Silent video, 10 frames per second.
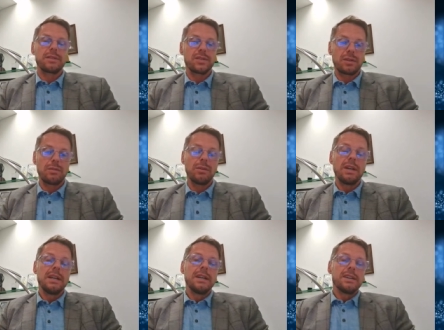So
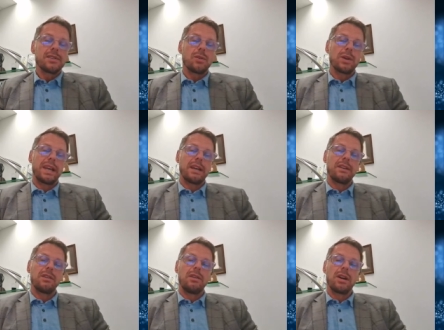again,
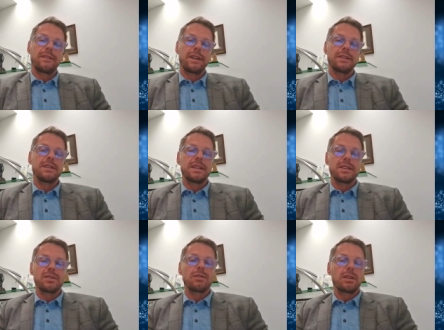a lot of
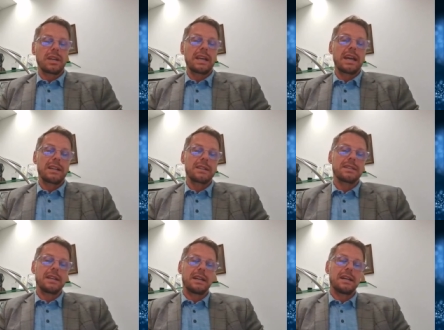entities are looking at
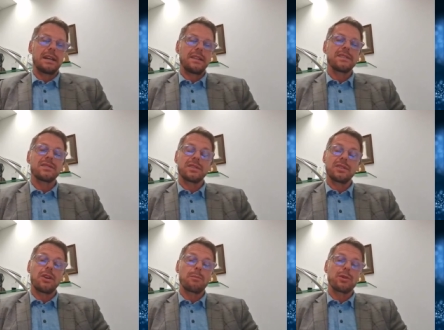this as an
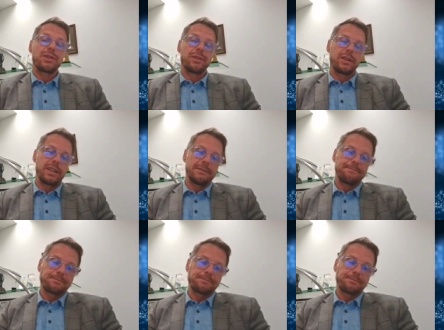opportunity.